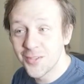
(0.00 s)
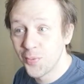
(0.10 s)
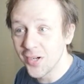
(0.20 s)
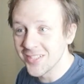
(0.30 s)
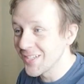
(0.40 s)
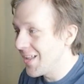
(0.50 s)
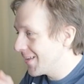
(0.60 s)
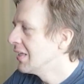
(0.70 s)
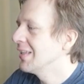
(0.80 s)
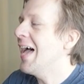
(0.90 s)
pretty
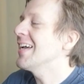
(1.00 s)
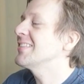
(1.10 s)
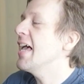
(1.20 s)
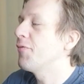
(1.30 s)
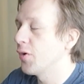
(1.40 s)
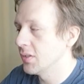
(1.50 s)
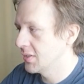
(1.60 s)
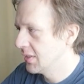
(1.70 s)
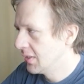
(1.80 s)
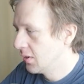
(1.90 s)
solid. Last Effort.
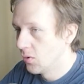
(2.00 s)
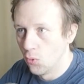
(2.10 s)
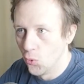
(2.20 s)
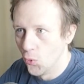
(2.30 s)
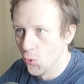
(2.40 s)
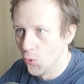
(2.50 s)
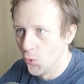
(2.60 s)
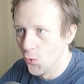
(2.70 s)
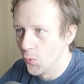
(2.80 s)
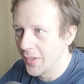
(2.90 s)

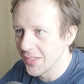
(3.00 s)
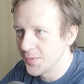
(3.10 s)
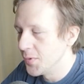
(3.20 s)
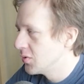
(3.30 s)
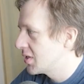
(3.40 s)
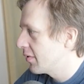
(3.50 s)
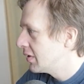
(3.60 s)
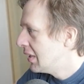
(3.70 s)
Oh, we got some new stuff.